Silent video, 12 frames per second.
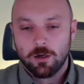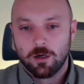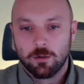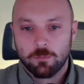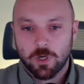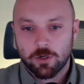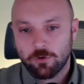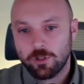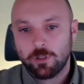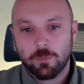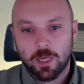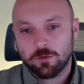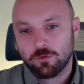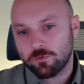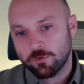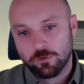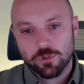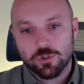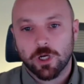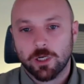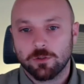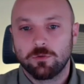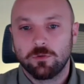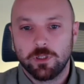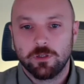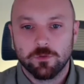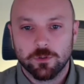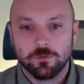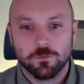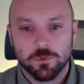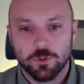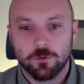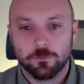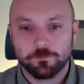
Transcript: uh, my early manhood or childhood even. So